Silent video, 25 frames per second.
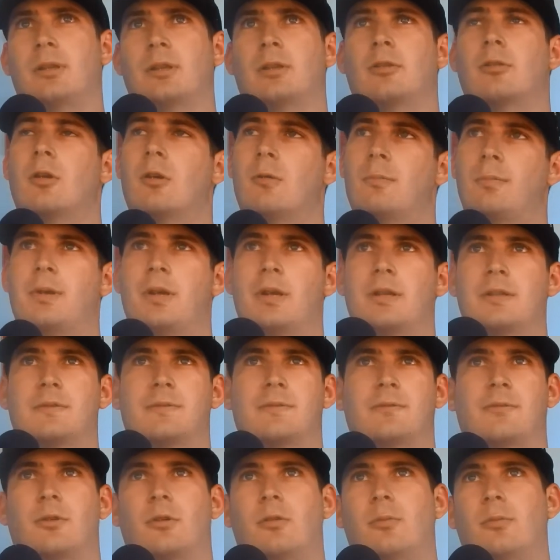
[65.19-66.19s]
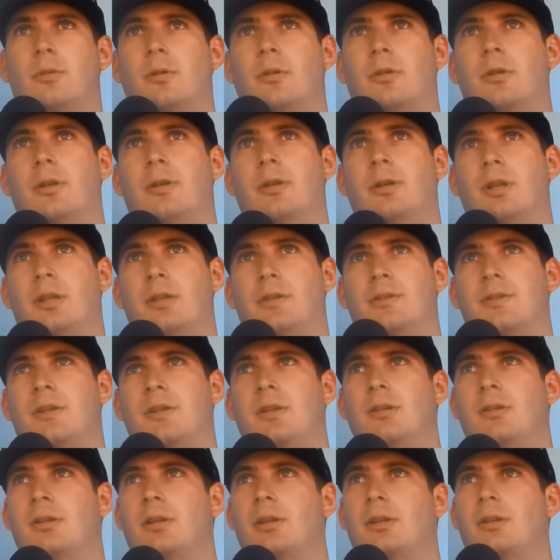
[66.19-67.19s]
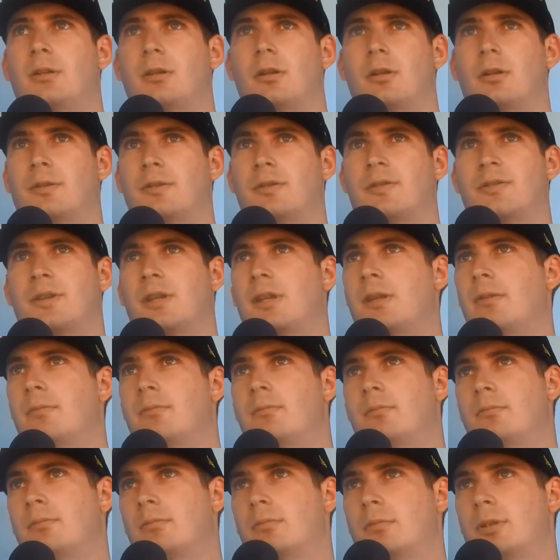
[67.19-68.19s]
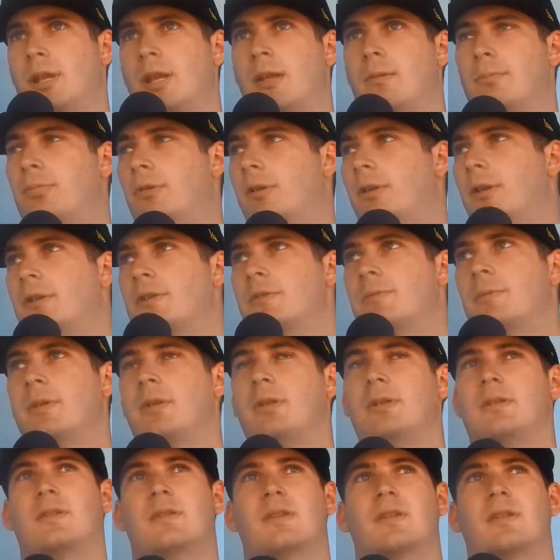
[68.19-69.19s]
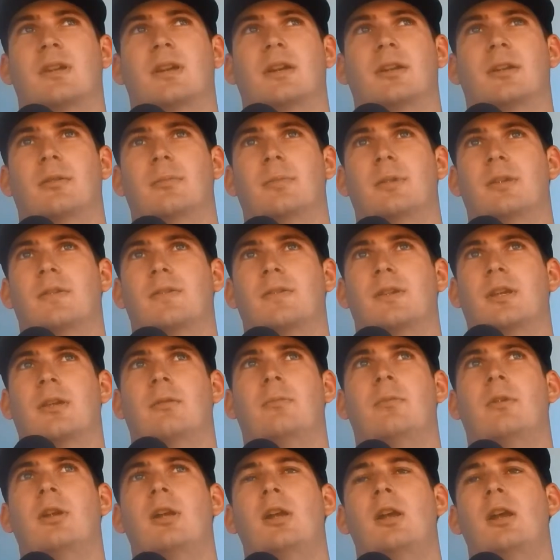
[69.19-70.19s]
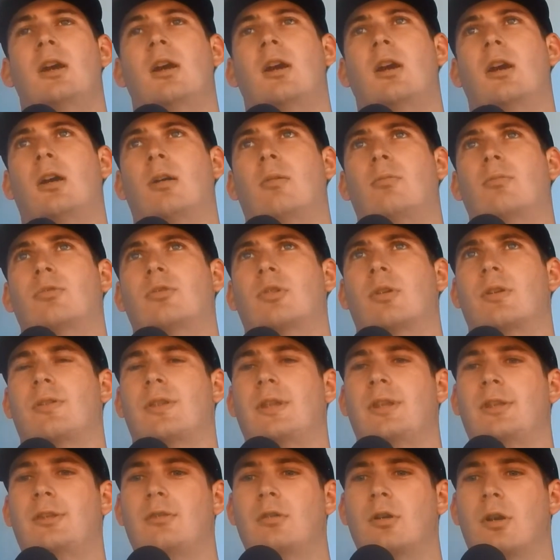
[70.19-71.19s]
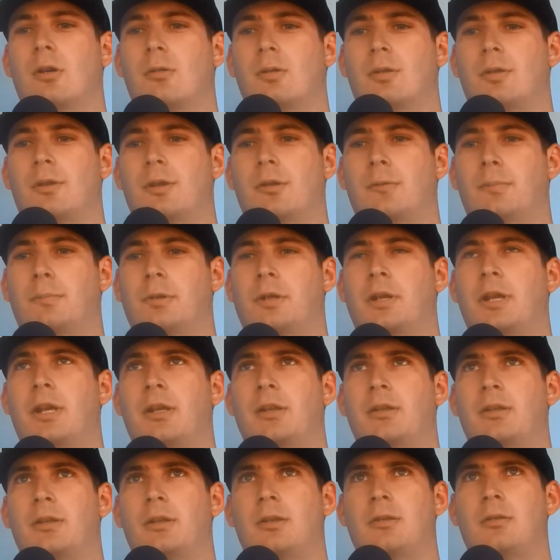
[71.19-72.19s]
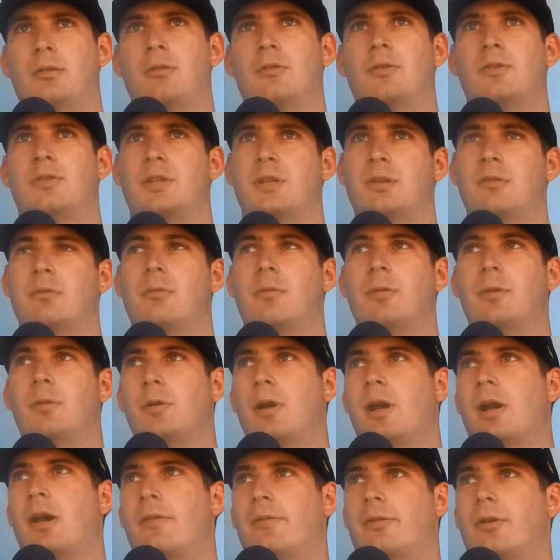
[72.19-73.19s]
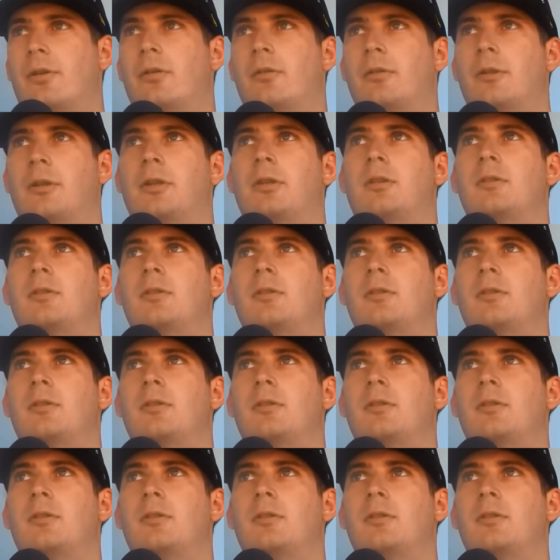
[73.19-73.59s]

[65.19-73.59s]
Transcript: Like Lopez and Fulmer and Giolito aren't the same game plan as me. It's just not going to be the same. So I think you go with your plan and then you see what you have early.